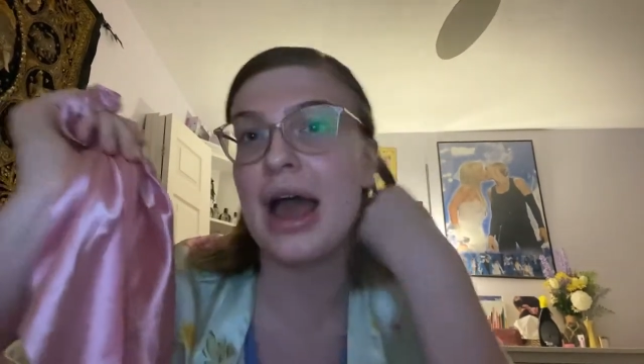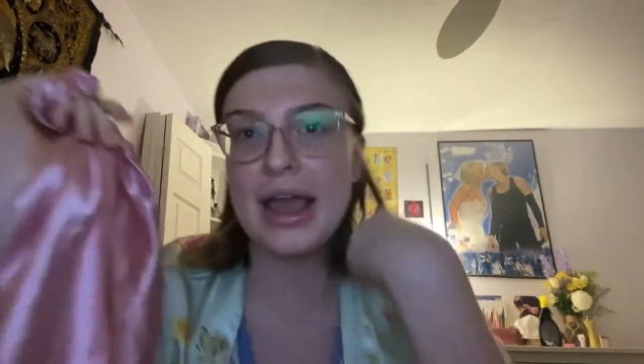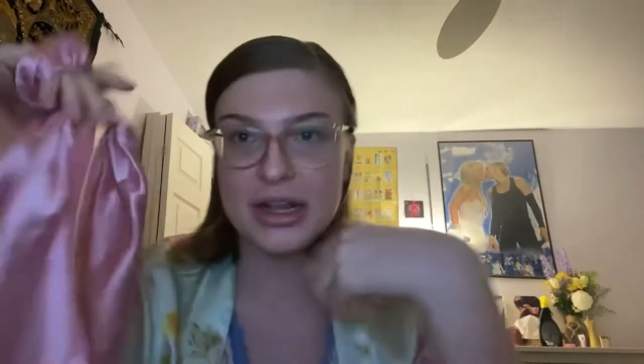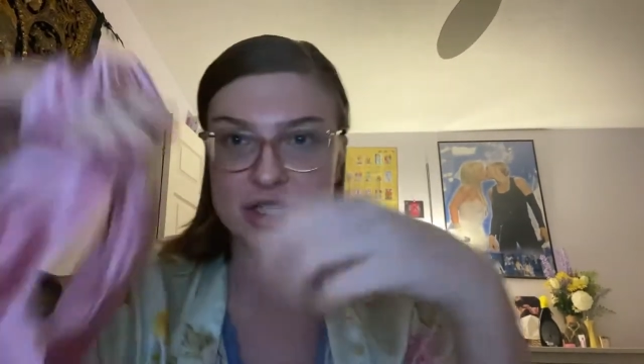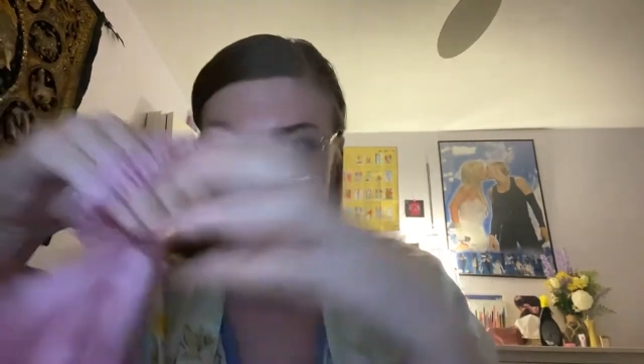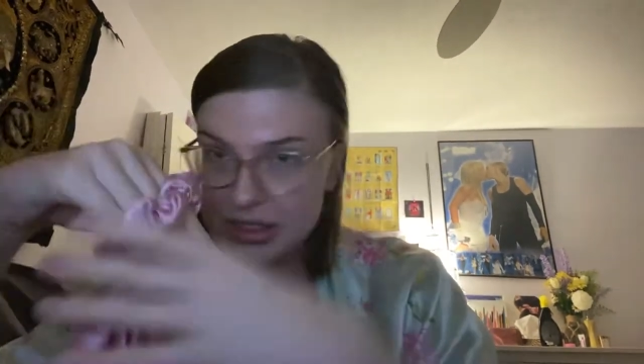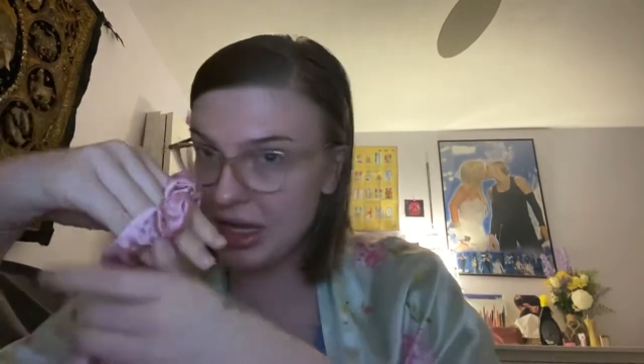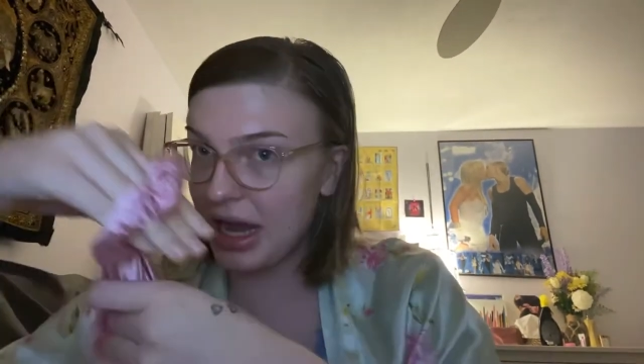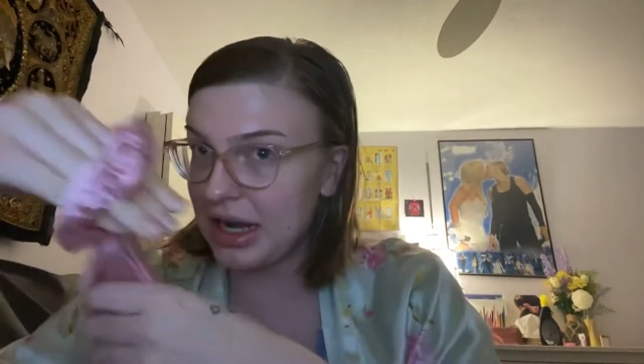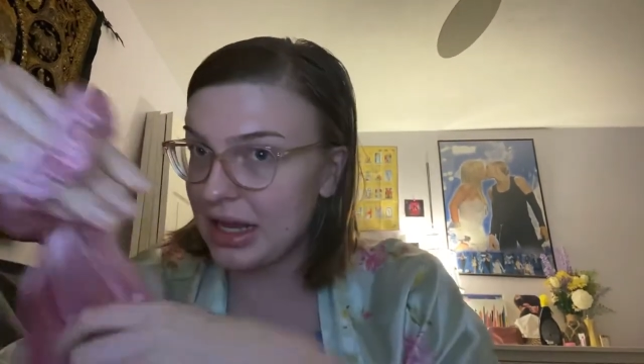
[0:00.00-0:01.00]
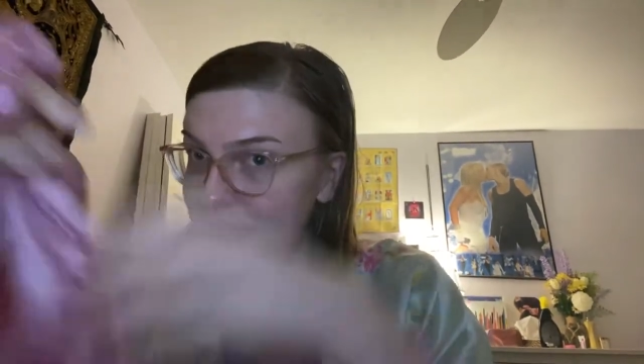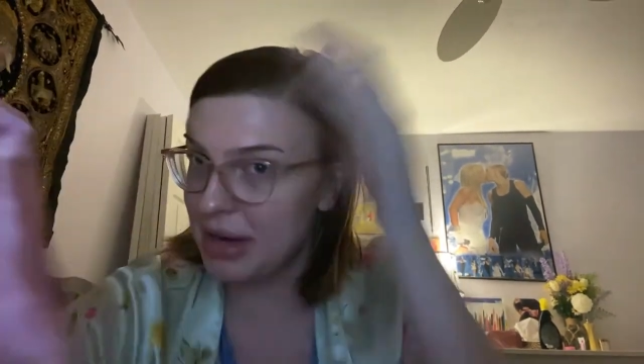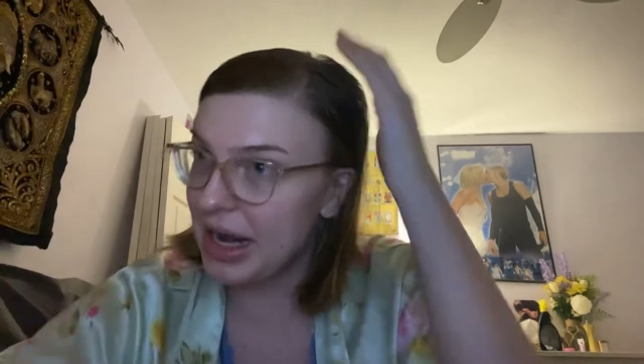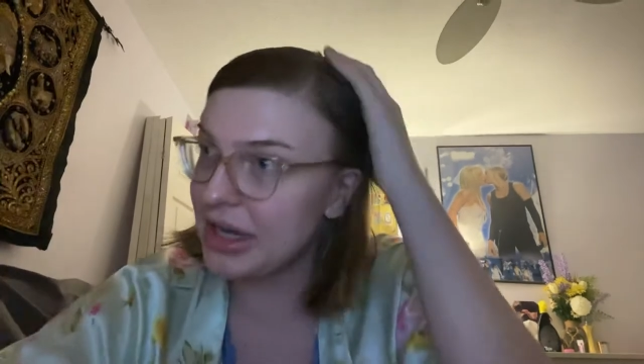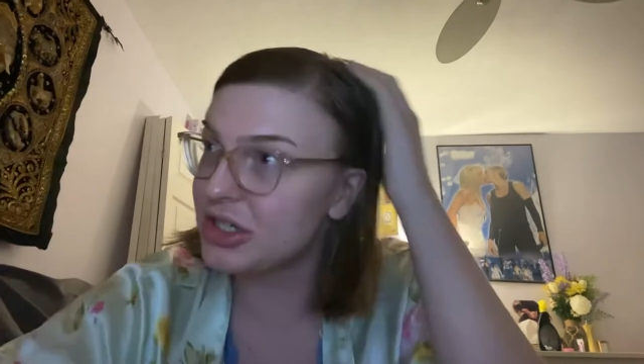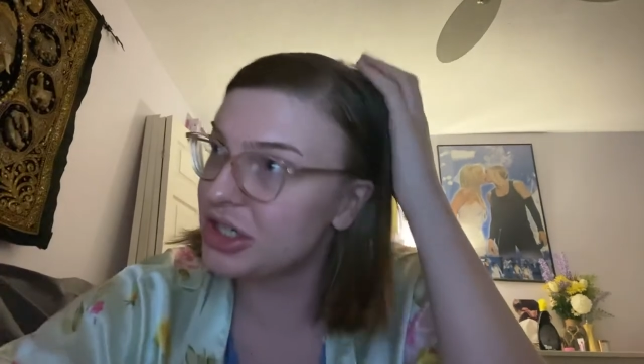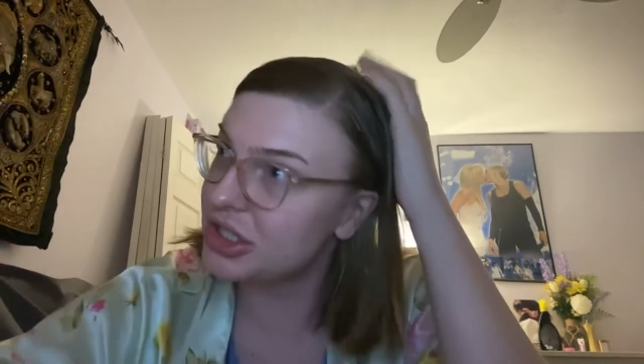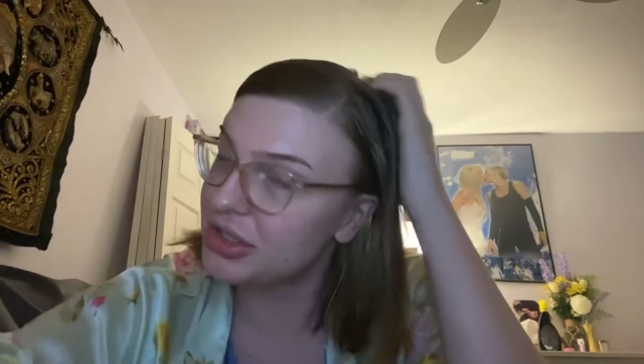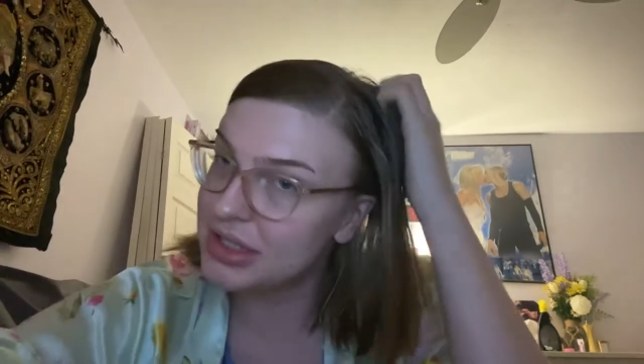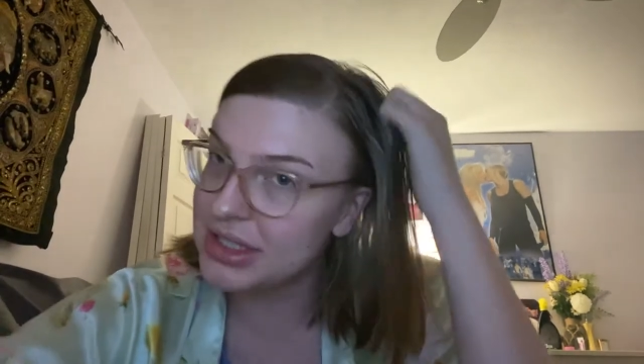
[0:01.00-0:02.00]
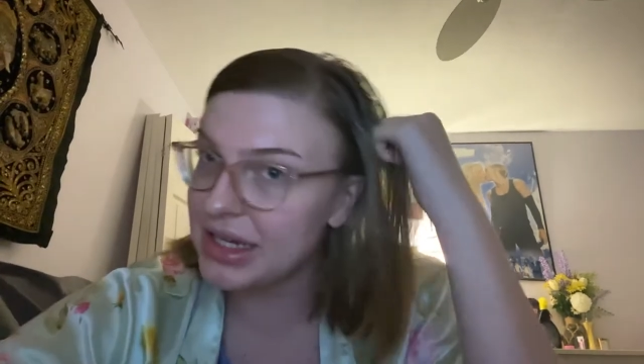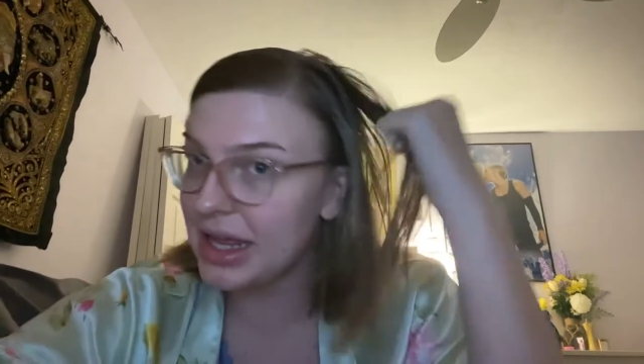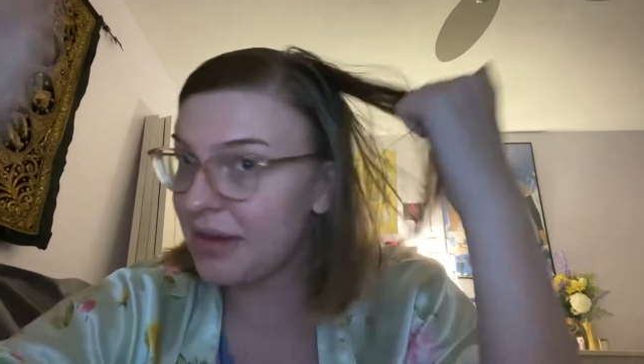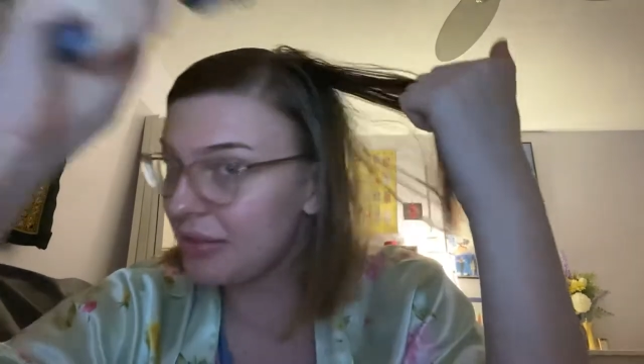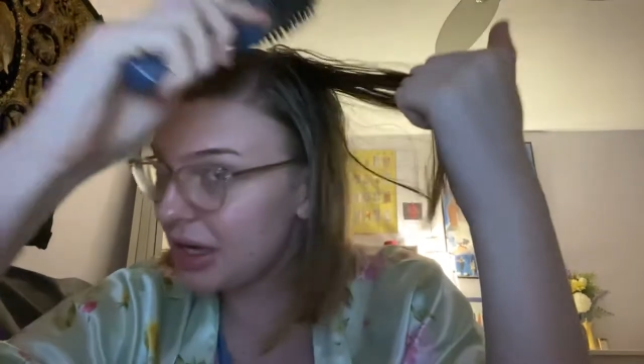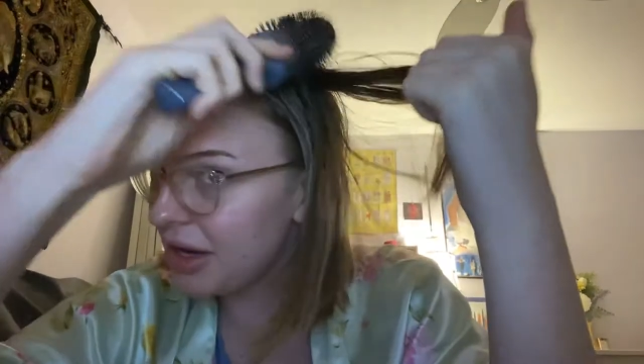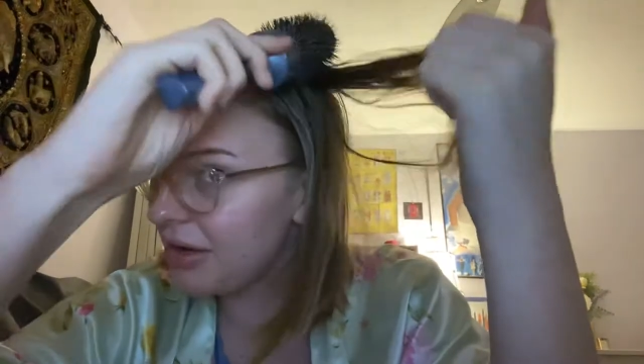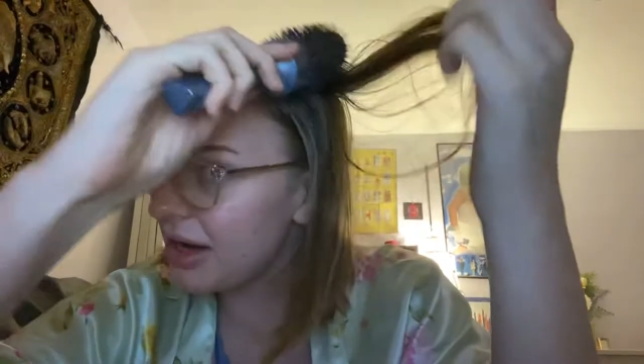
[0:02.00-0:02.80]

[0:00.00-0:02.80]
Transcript: had just kind of been introduced to them. You know what